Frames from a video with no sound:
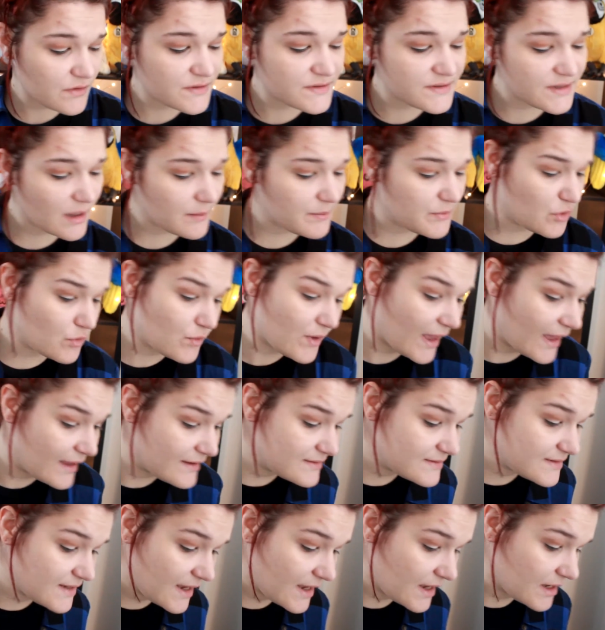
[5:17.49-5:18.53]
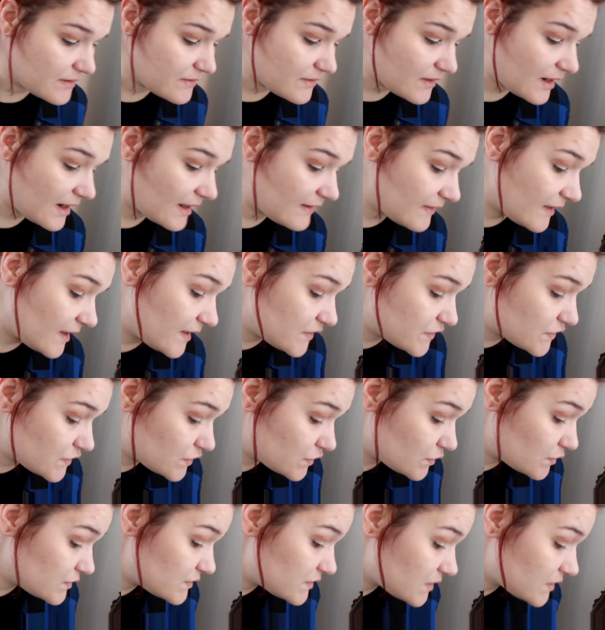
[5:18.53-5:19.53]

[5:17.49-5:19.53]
step you can take that I like to do